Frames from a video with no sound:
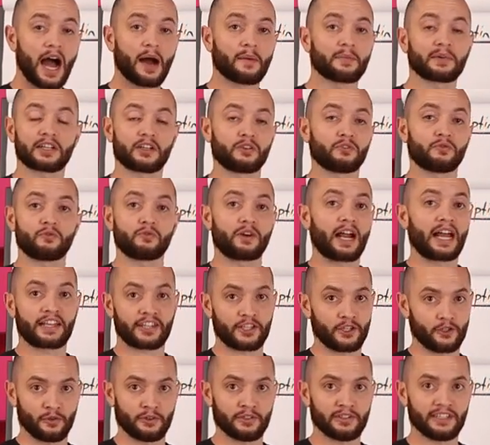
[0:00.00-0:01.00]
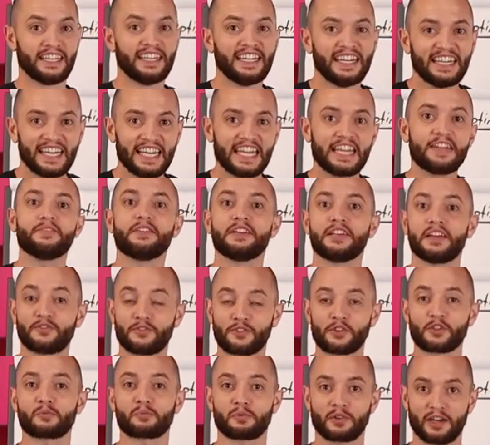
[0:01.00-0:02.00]
I'm going to wreck you, even
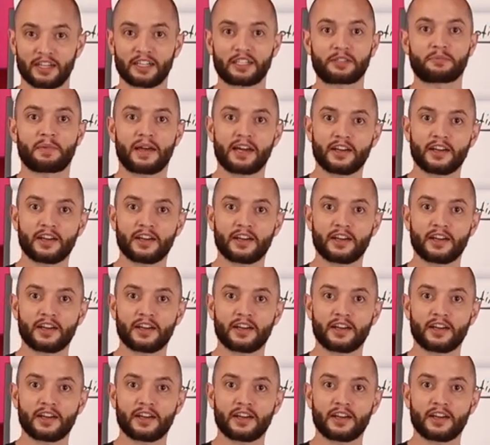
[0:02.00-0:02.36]
if your product's